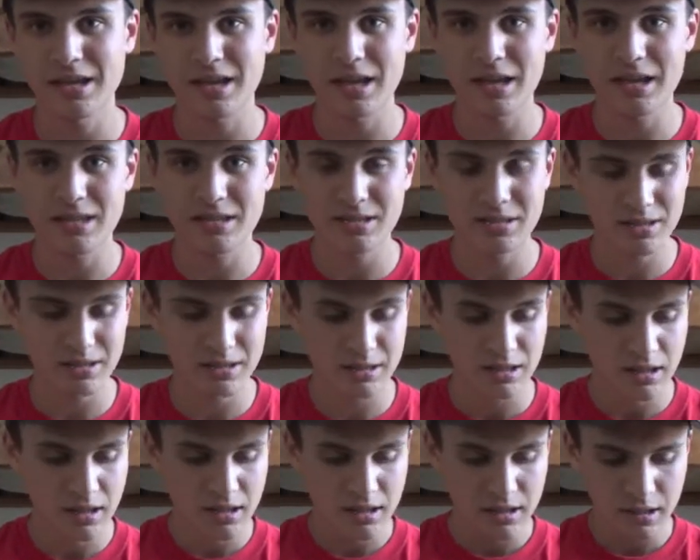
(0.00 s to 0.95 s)
It's
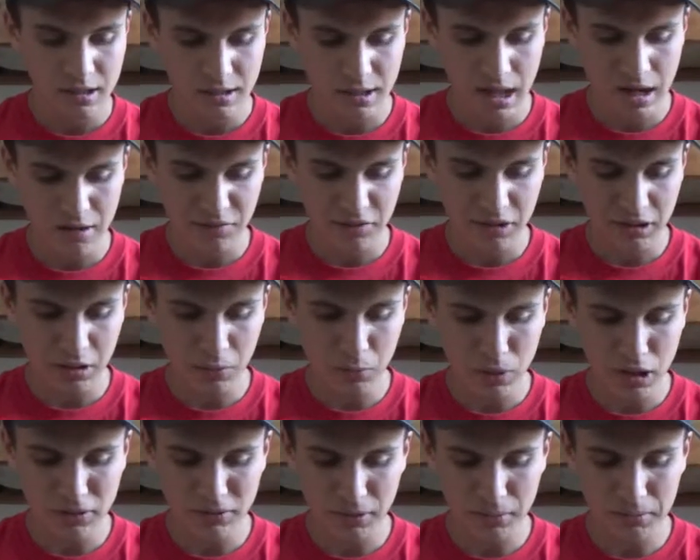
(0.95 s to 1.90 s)
not really
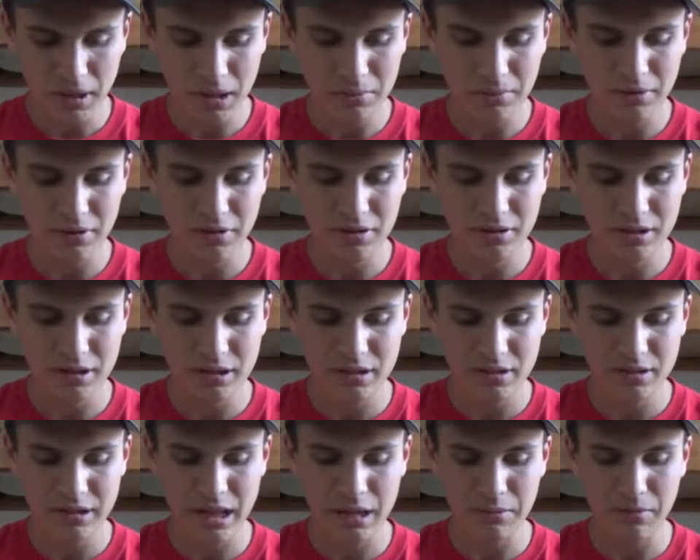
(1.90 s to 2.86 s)
well remembered
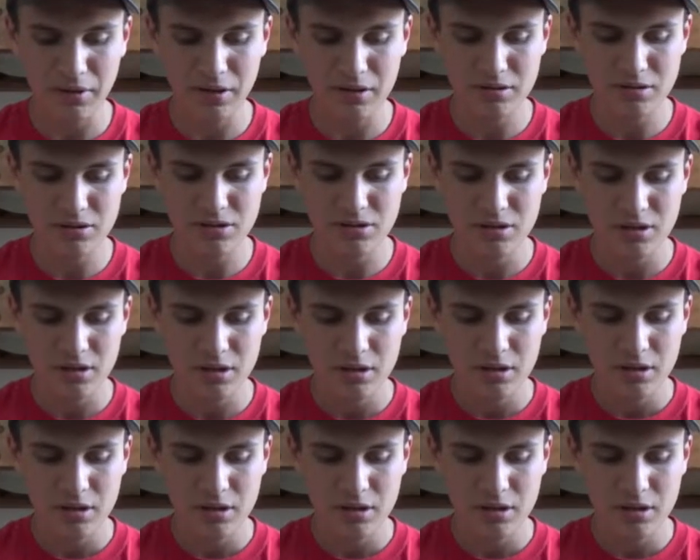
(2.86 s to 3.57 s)
that much.